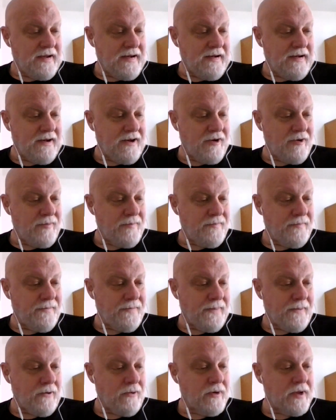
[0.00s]

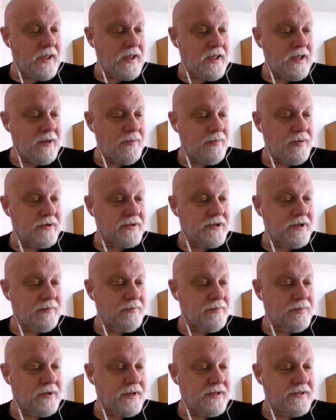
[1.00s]
Okay, a book
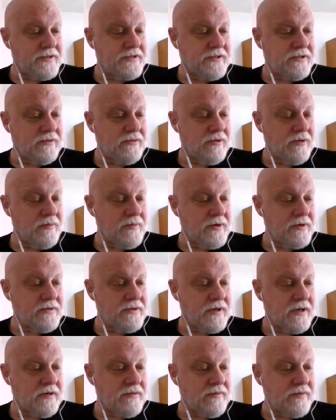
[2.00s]
that blends two or more
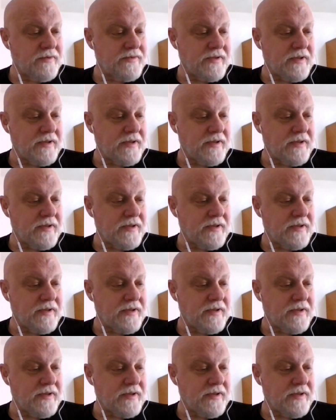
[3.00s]
genres.